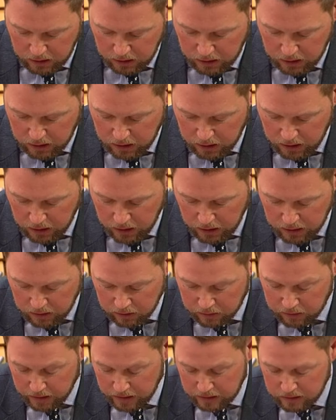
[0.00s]
and
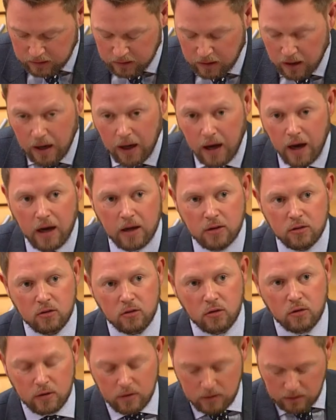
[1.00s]
the effect that that
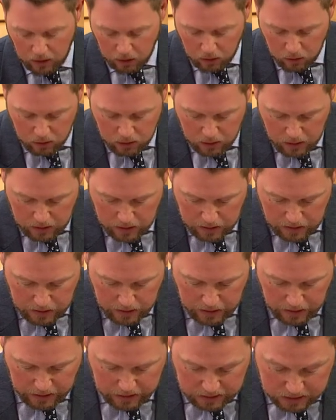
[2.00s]
has on the town
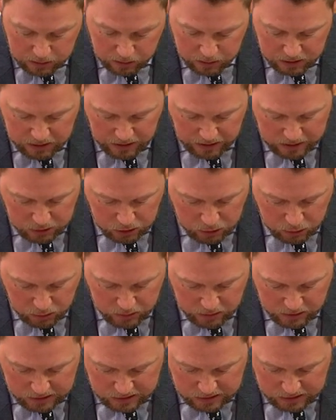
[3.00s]
is substantial,
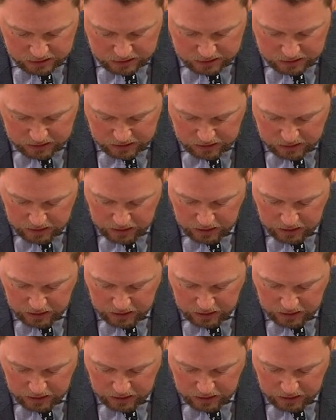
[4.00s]
and this is